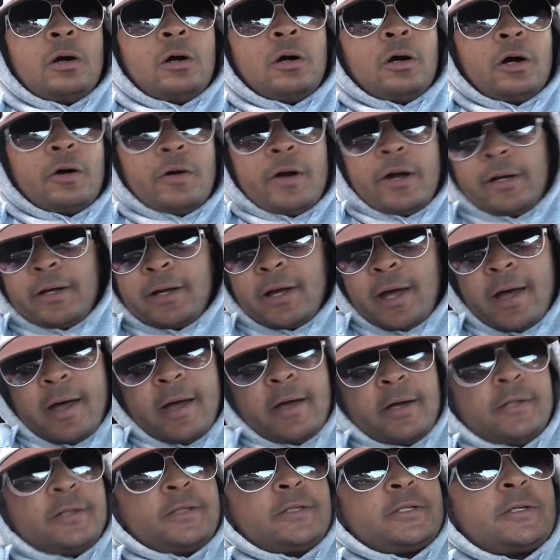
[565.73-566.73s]
All right,
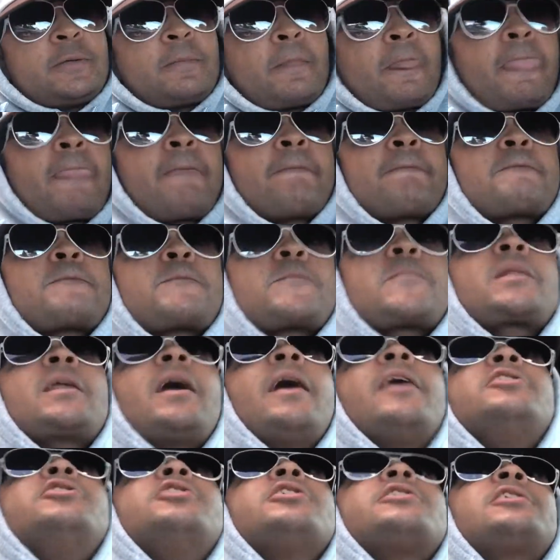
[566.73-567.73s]
guys.
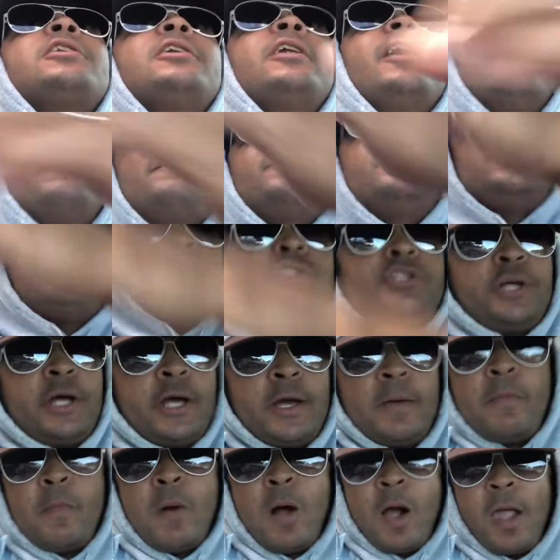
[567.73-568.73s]
I just left the
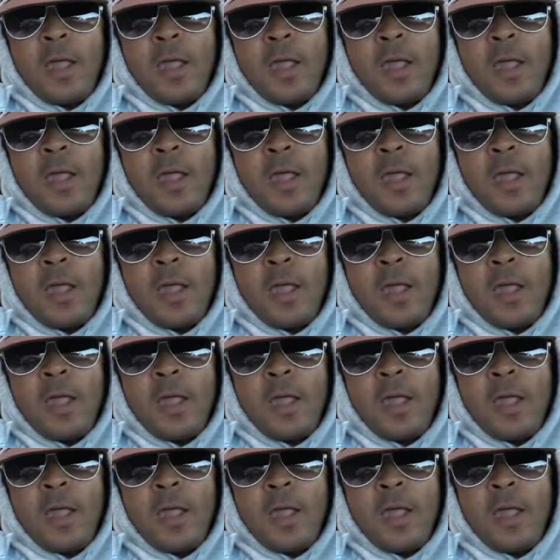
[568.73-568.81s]
gym